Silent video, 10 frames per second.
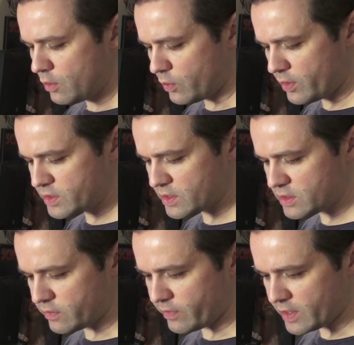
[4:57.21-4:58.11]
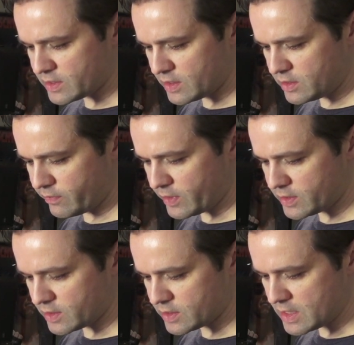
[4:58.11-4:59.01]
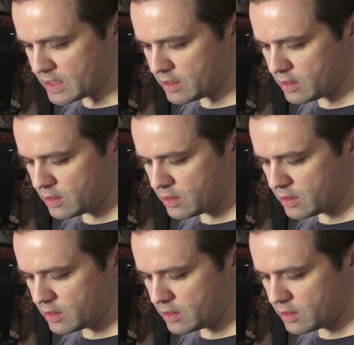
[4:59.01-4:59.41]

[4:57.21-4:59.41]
Where is this device? This device is in